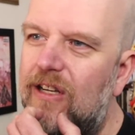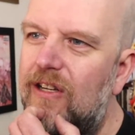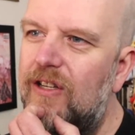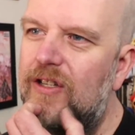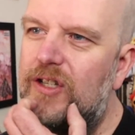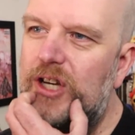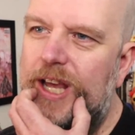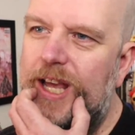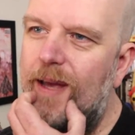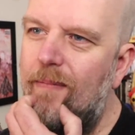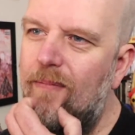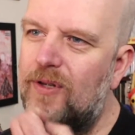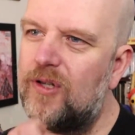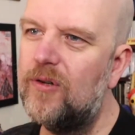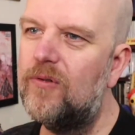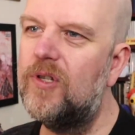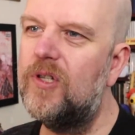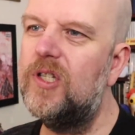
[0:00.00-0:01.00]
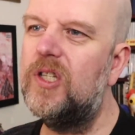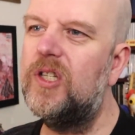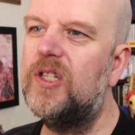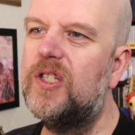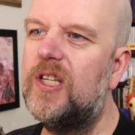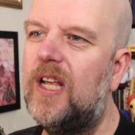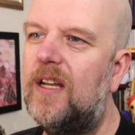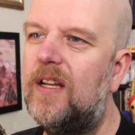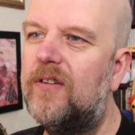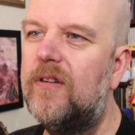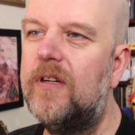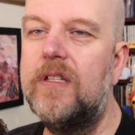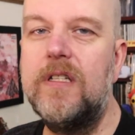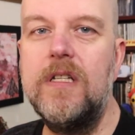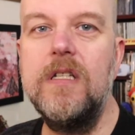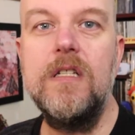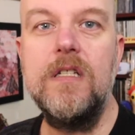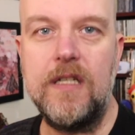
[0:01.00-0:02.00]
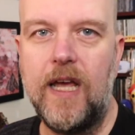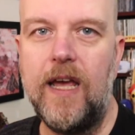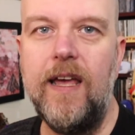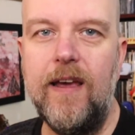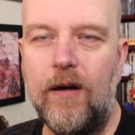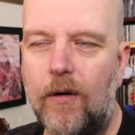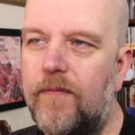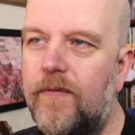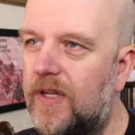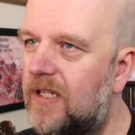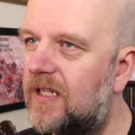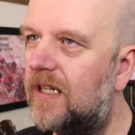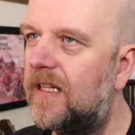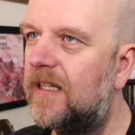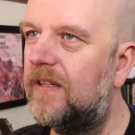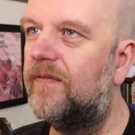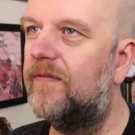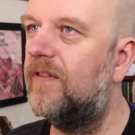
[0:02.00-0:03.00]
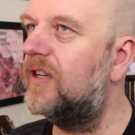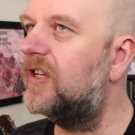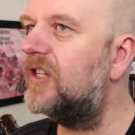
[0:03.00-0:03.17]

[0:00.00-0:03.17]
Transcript: Jam, sauces and salad dressings, yeah, obviously in the fridge.